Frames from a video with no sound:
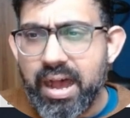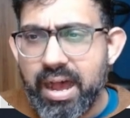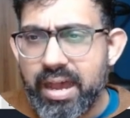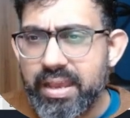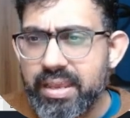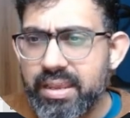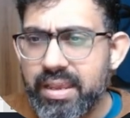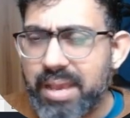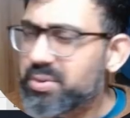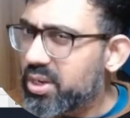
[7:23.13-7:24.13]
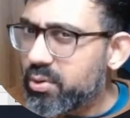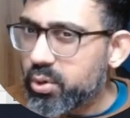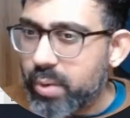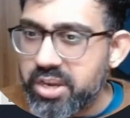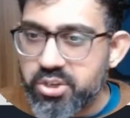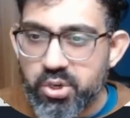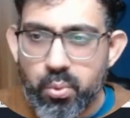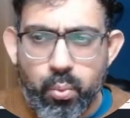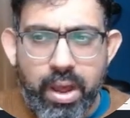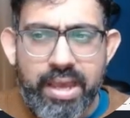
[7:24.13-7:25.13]
I am still not quite sure
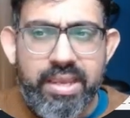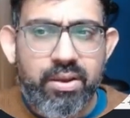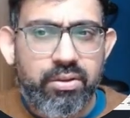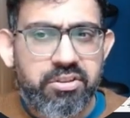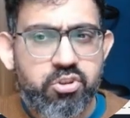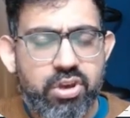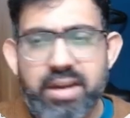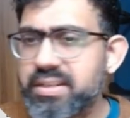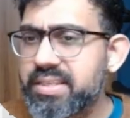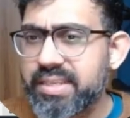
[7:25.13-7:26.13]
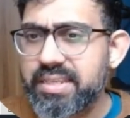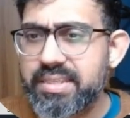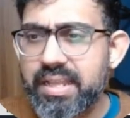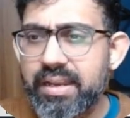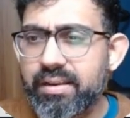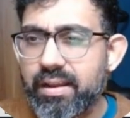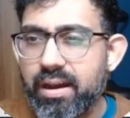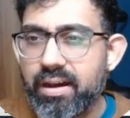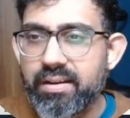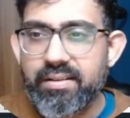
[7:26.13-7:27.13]
why on the chart it says that
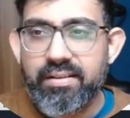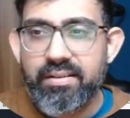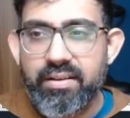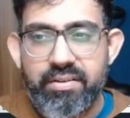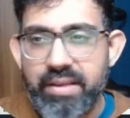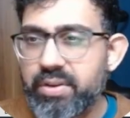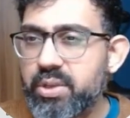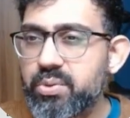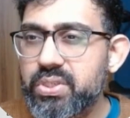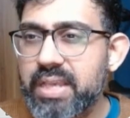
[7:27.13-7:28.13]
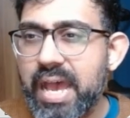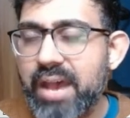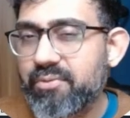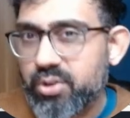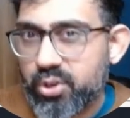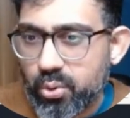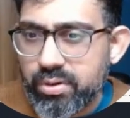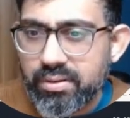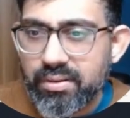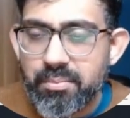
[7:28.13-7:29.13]
our revenues have
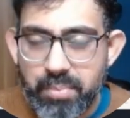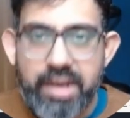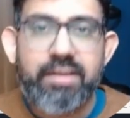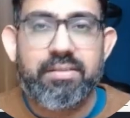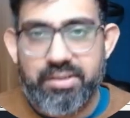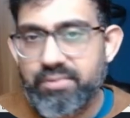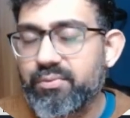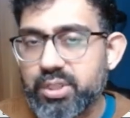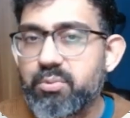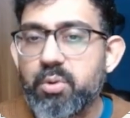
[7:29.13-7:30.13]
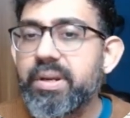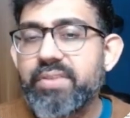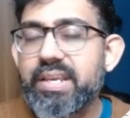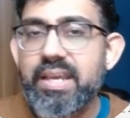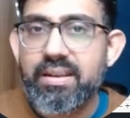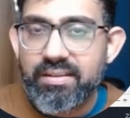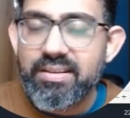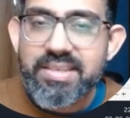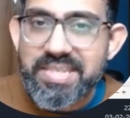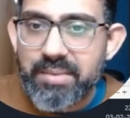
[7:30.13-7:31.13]
grown, but for the moment we can
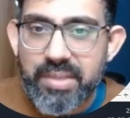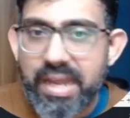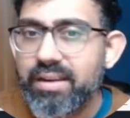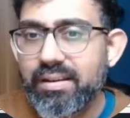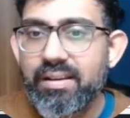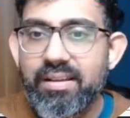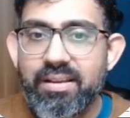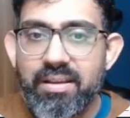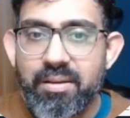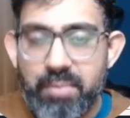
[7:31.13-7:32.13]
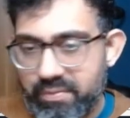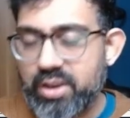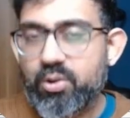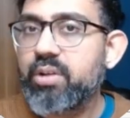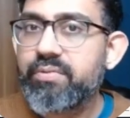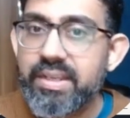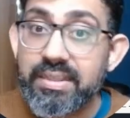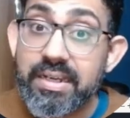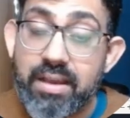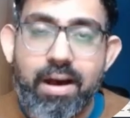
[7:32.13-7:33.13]
skip that. But we are confident
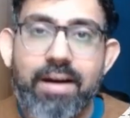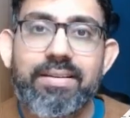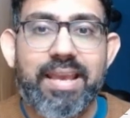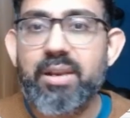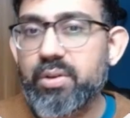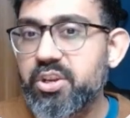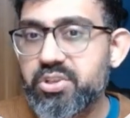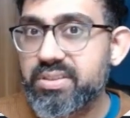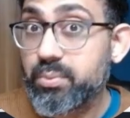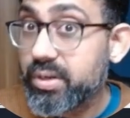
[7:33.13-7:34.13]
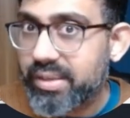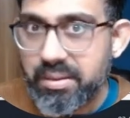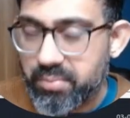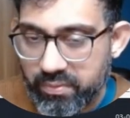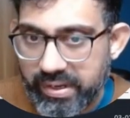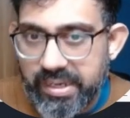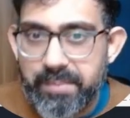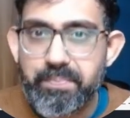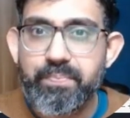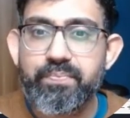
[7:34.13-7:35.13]
that our calculations are working perfectly.
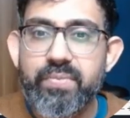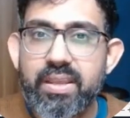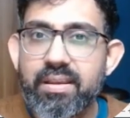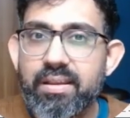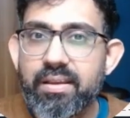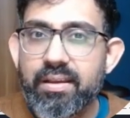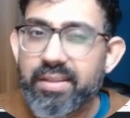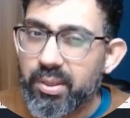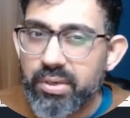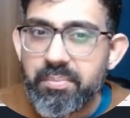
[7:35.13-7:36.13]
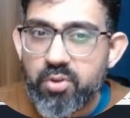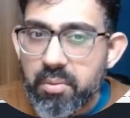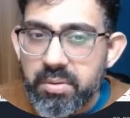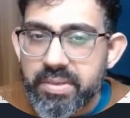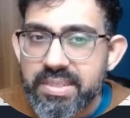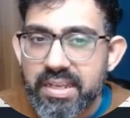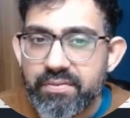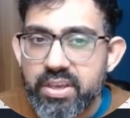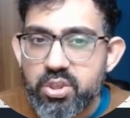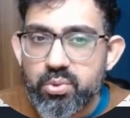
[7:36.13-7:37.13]
The only problem is that if
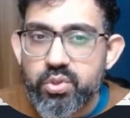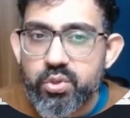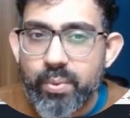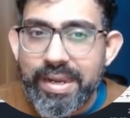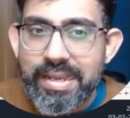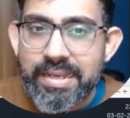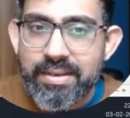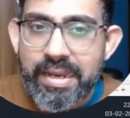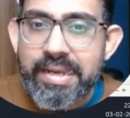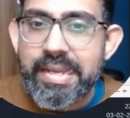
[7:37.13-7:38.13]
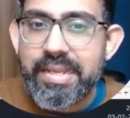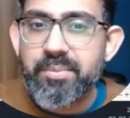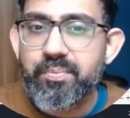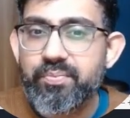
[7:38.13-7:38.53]
I choose 2019,